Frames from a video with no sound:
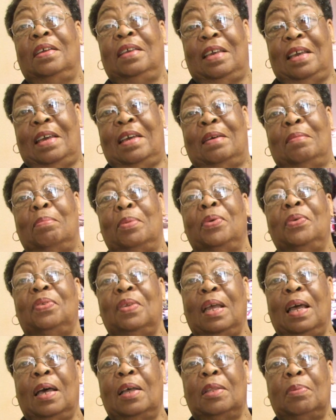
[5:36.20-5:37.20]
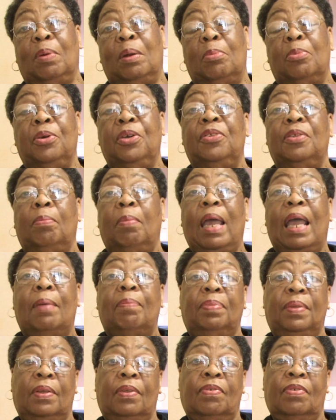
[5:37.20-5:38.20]
Yeah, Mercy Hospital, Mercy
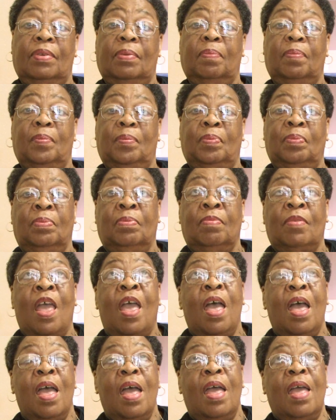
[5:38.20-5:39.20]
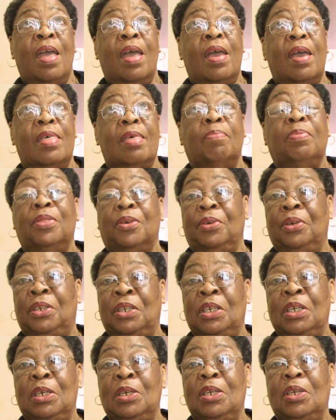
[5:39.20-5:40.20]
Baptist. And I'm
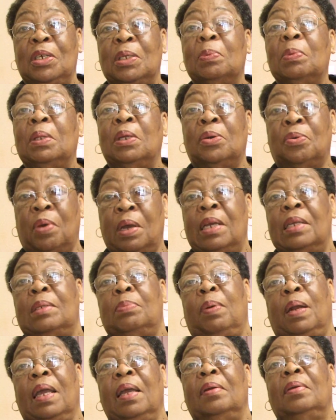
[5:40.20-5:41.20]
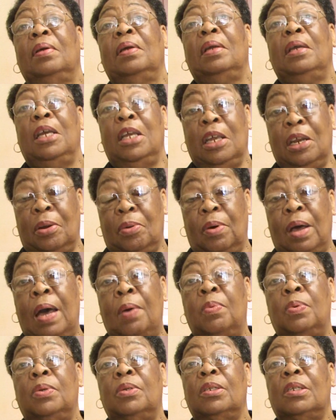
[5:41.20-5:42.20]
13 years with the transplant, and you know I
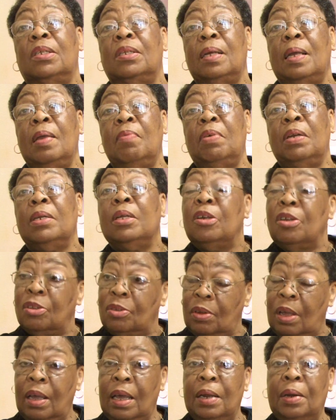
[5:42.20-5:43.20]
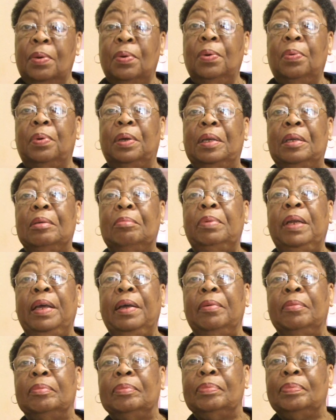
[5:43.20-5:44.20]
want to save it, so I got to go way up there,
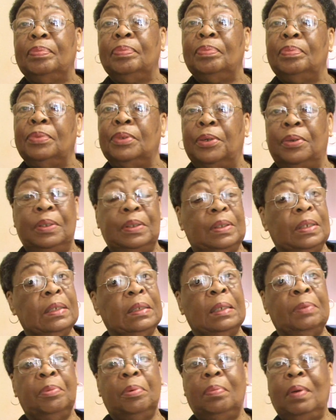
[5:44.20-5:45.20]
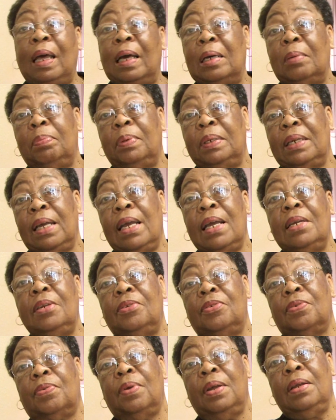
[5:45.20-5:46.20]
3600 block of Britannia
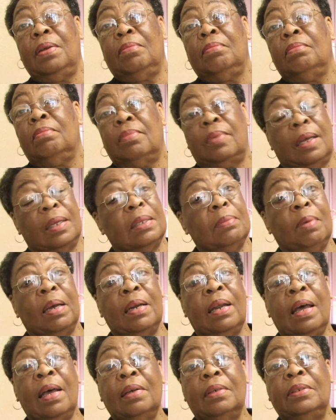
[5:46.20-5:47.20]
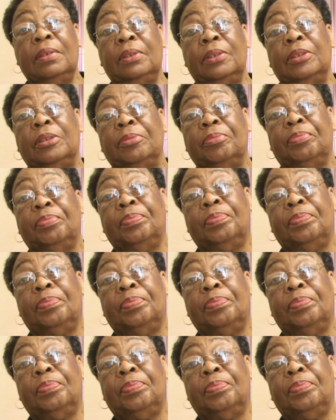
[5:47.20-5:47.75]
Street. That's my doctors.